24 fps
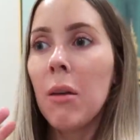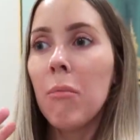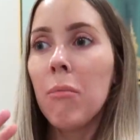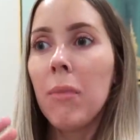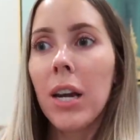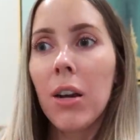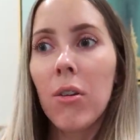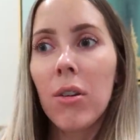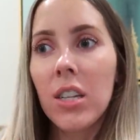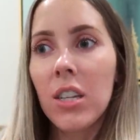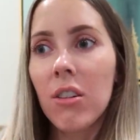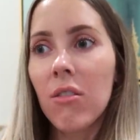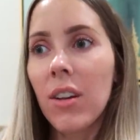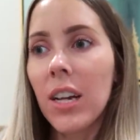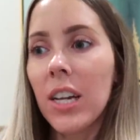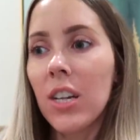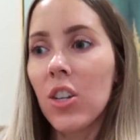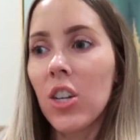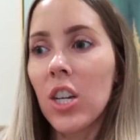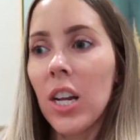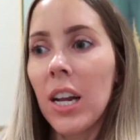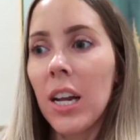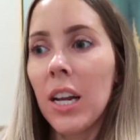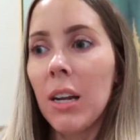Make
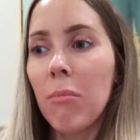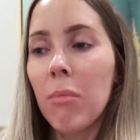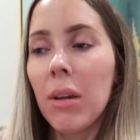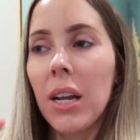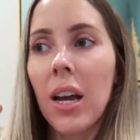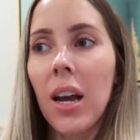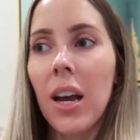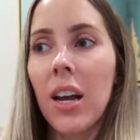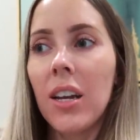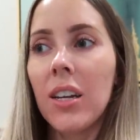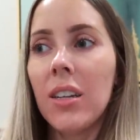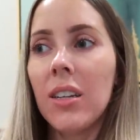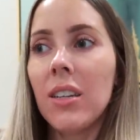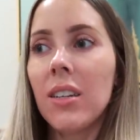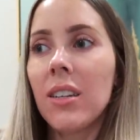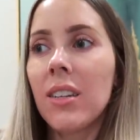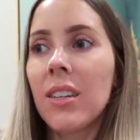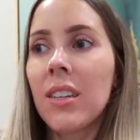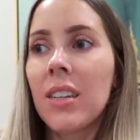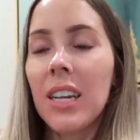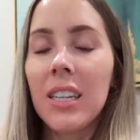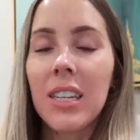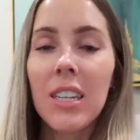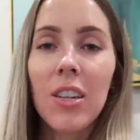reservation
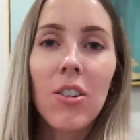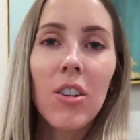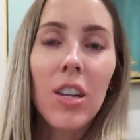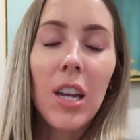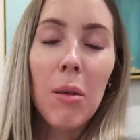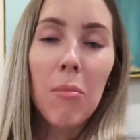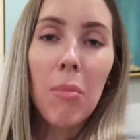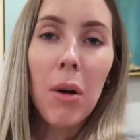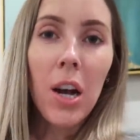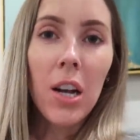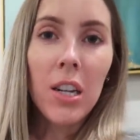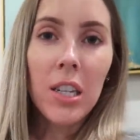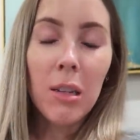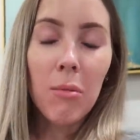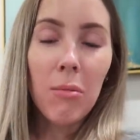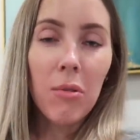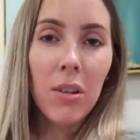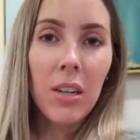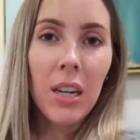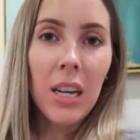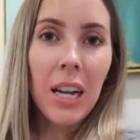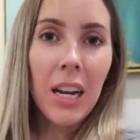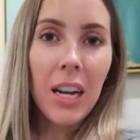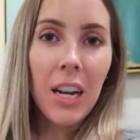because it's nearly
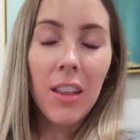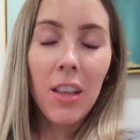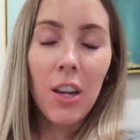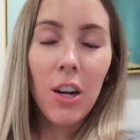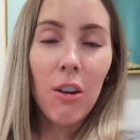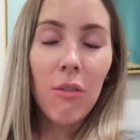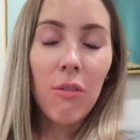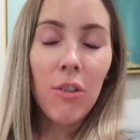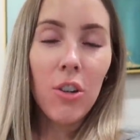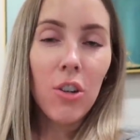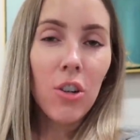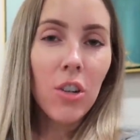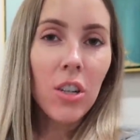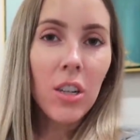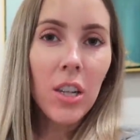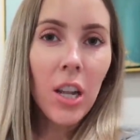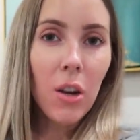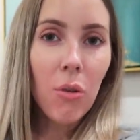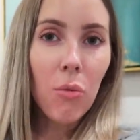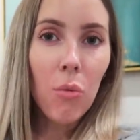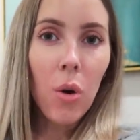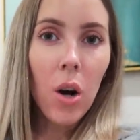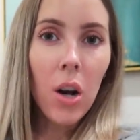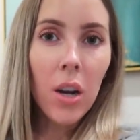impossible to get in there if you just
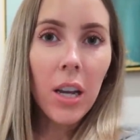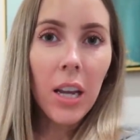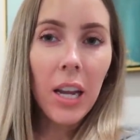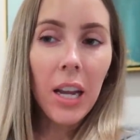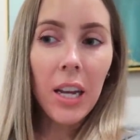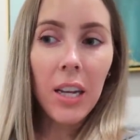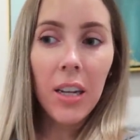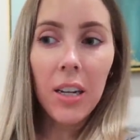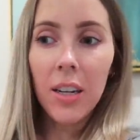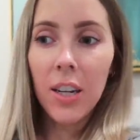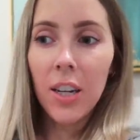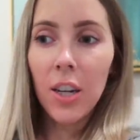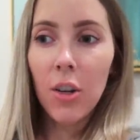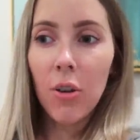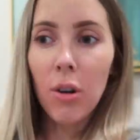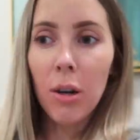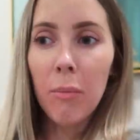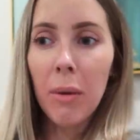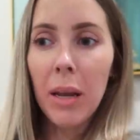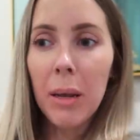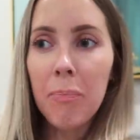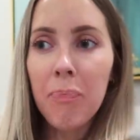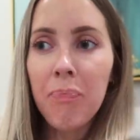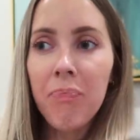like walk in, you know what
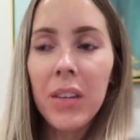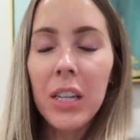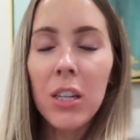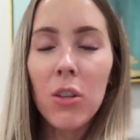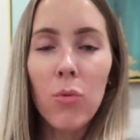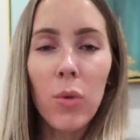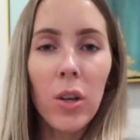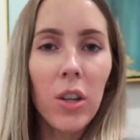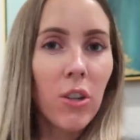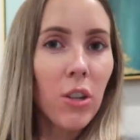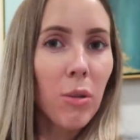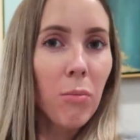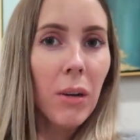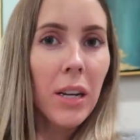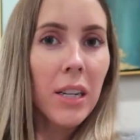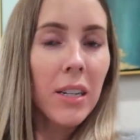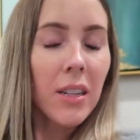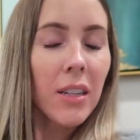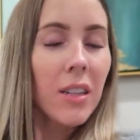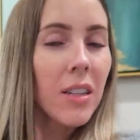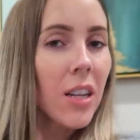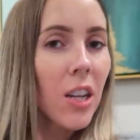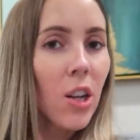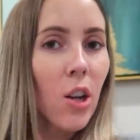I mean? It's one of those
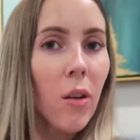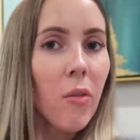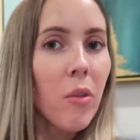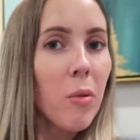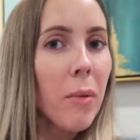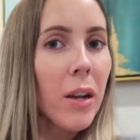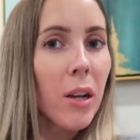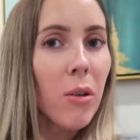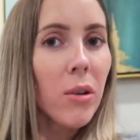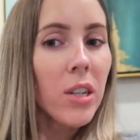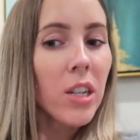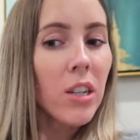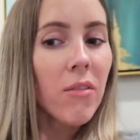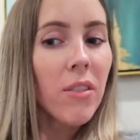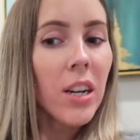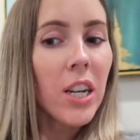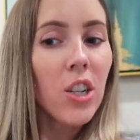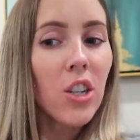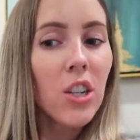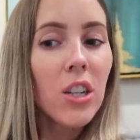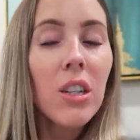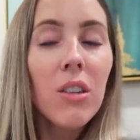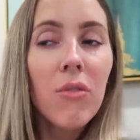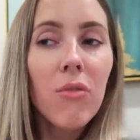places that you have to make
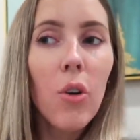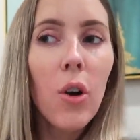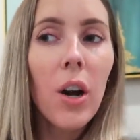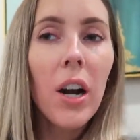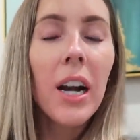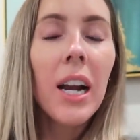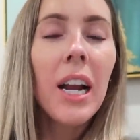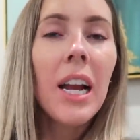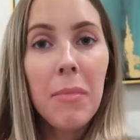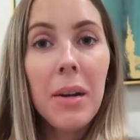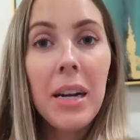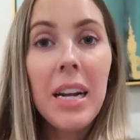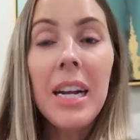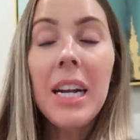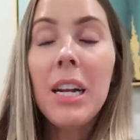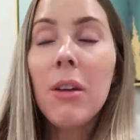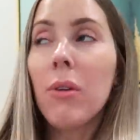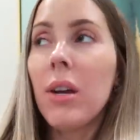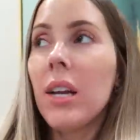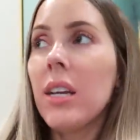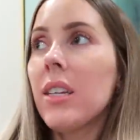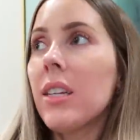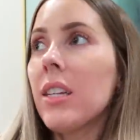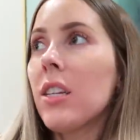reservations for. But
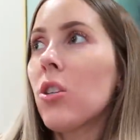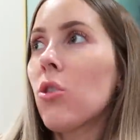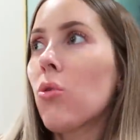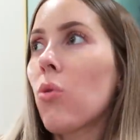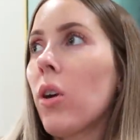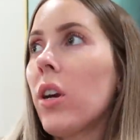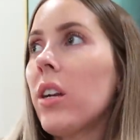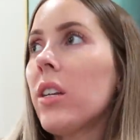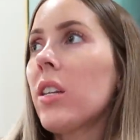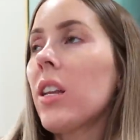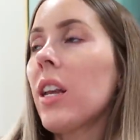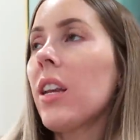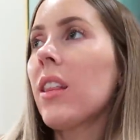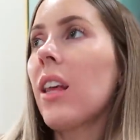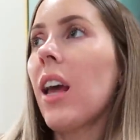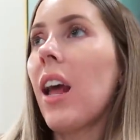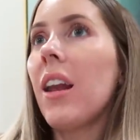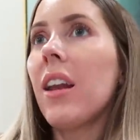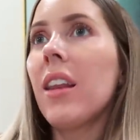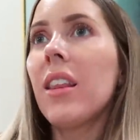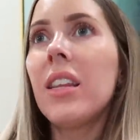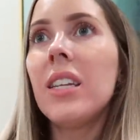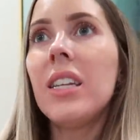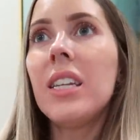anyways, it's towards like the
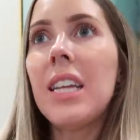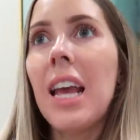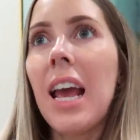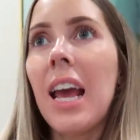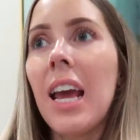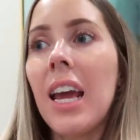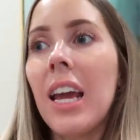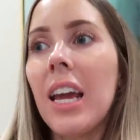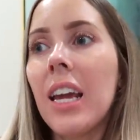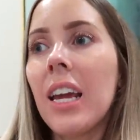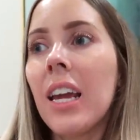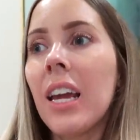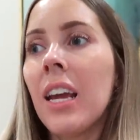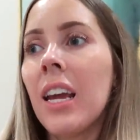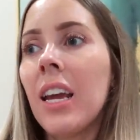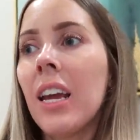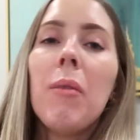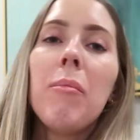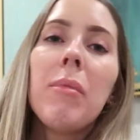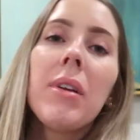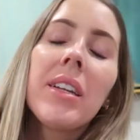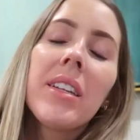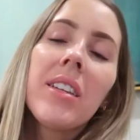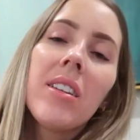end of the day.
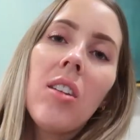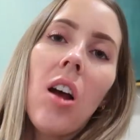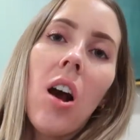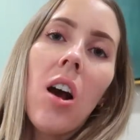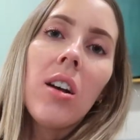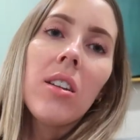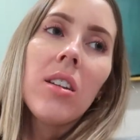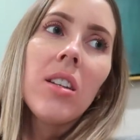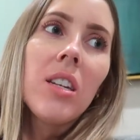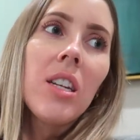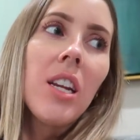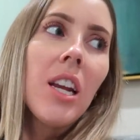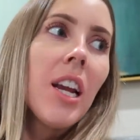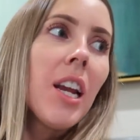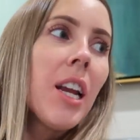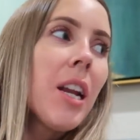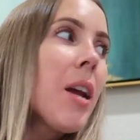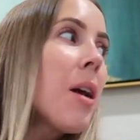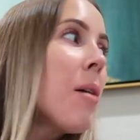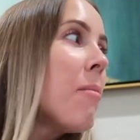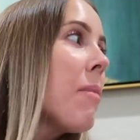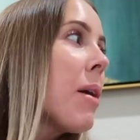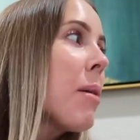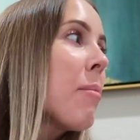I'm
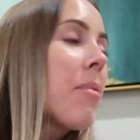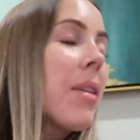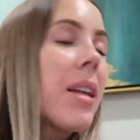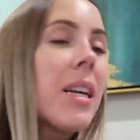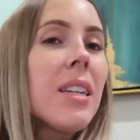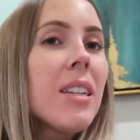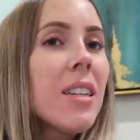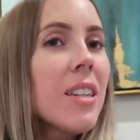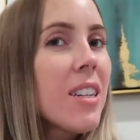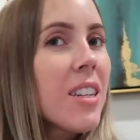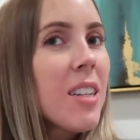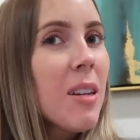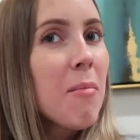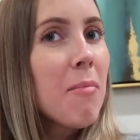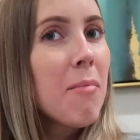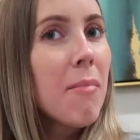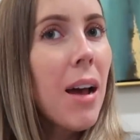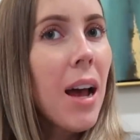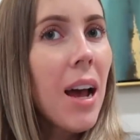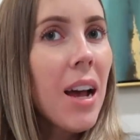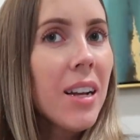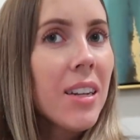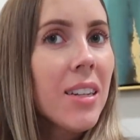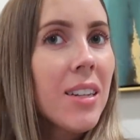exhausted. My place is a
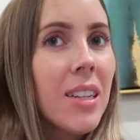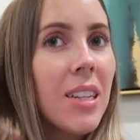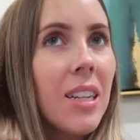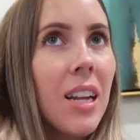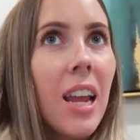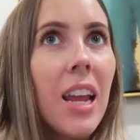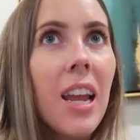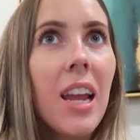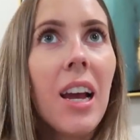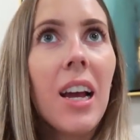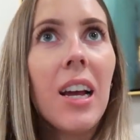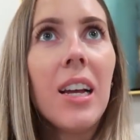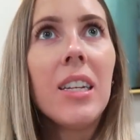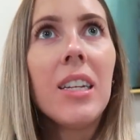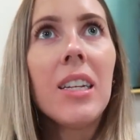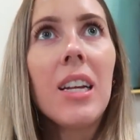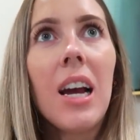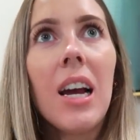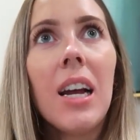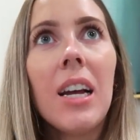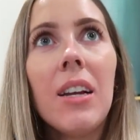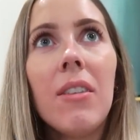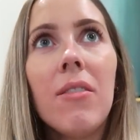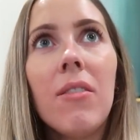mess and
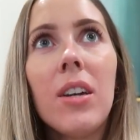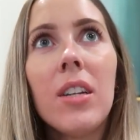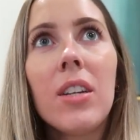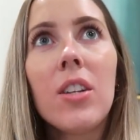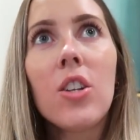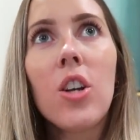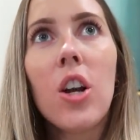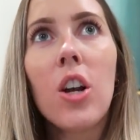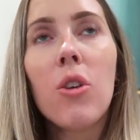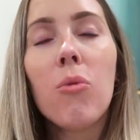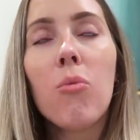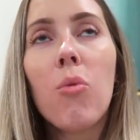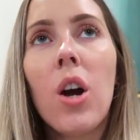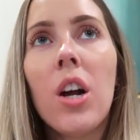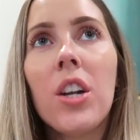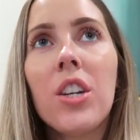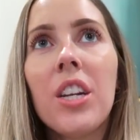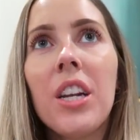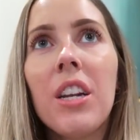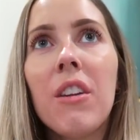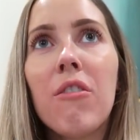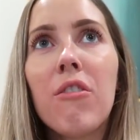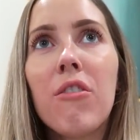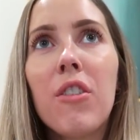I've started
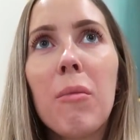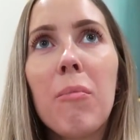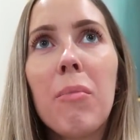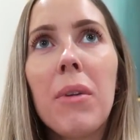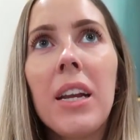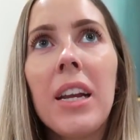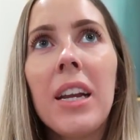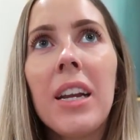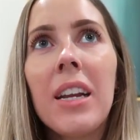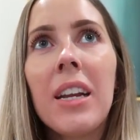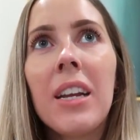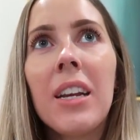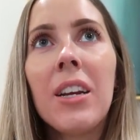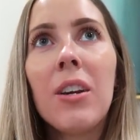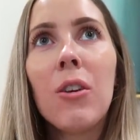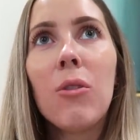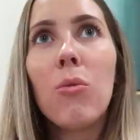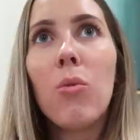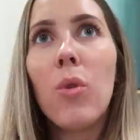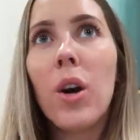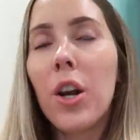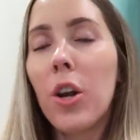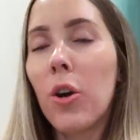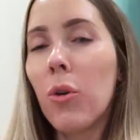watching Flipping
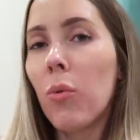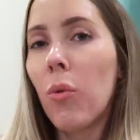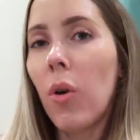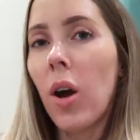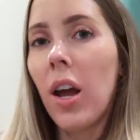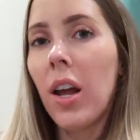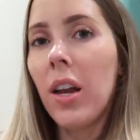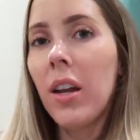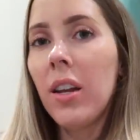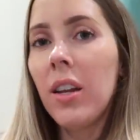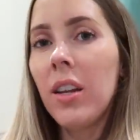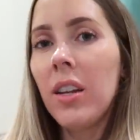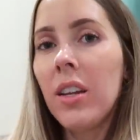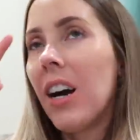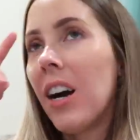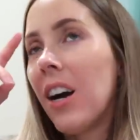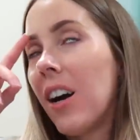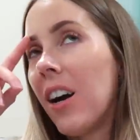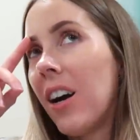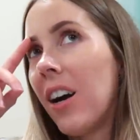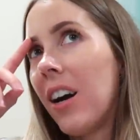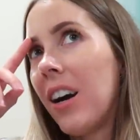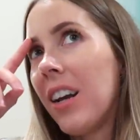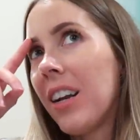one oh one
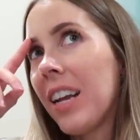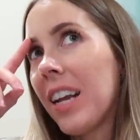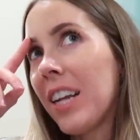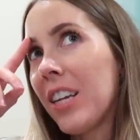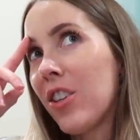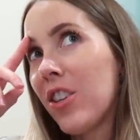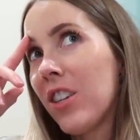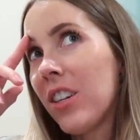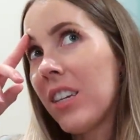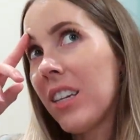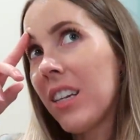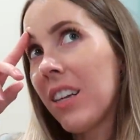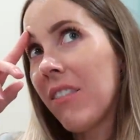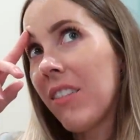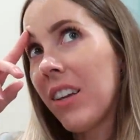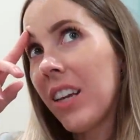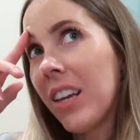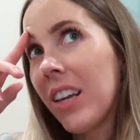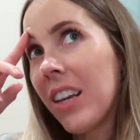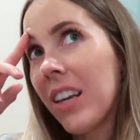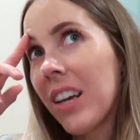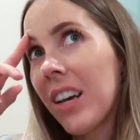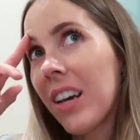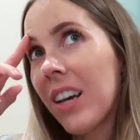on H G T
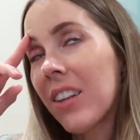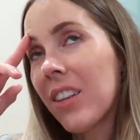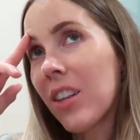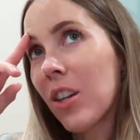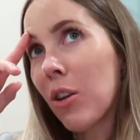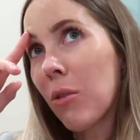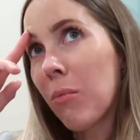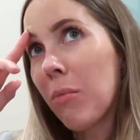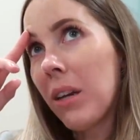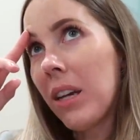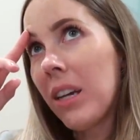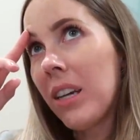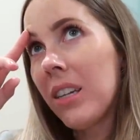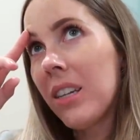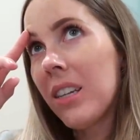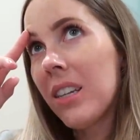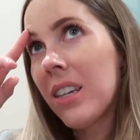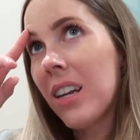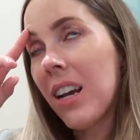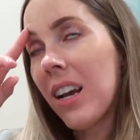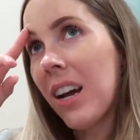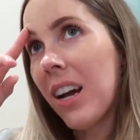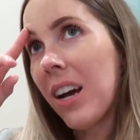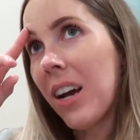V a little
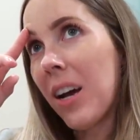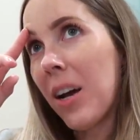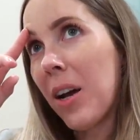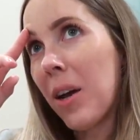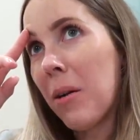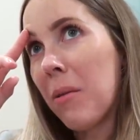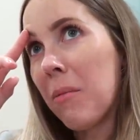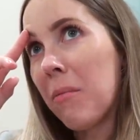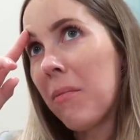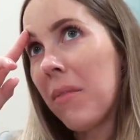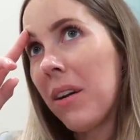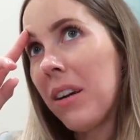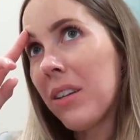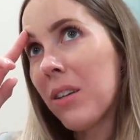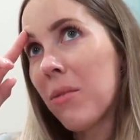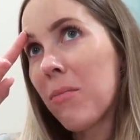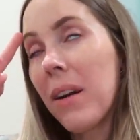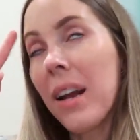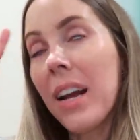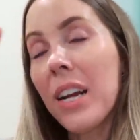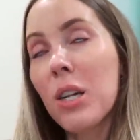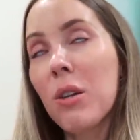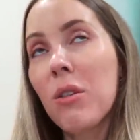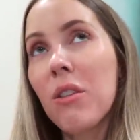bit. Um, it's
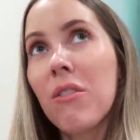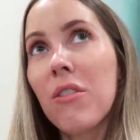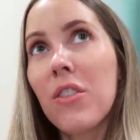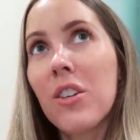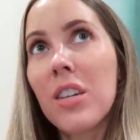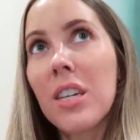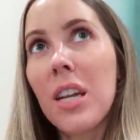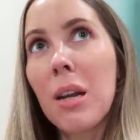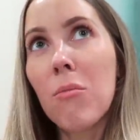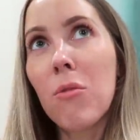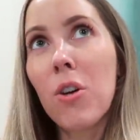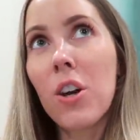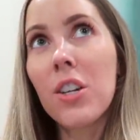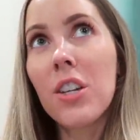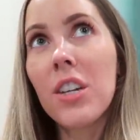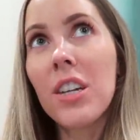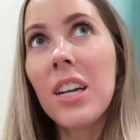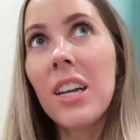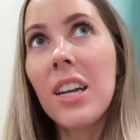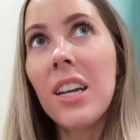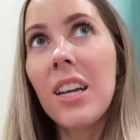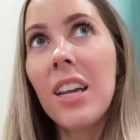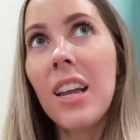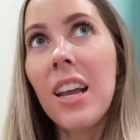my actually first time watching
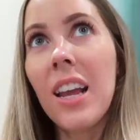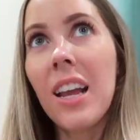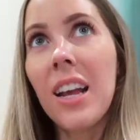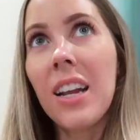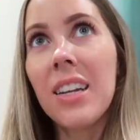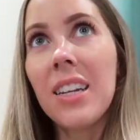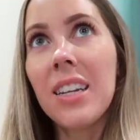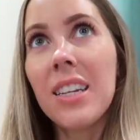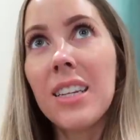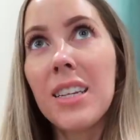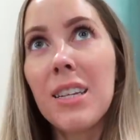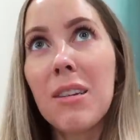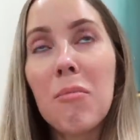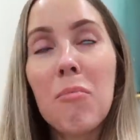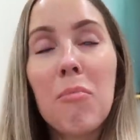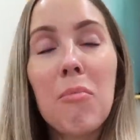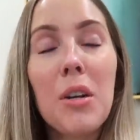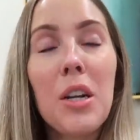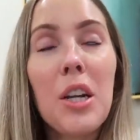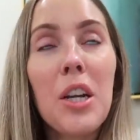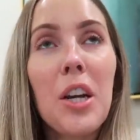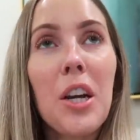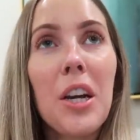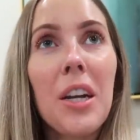it and it's
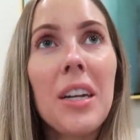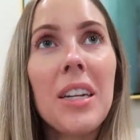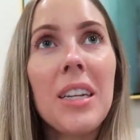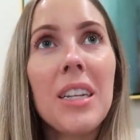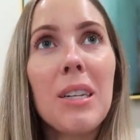pretty good.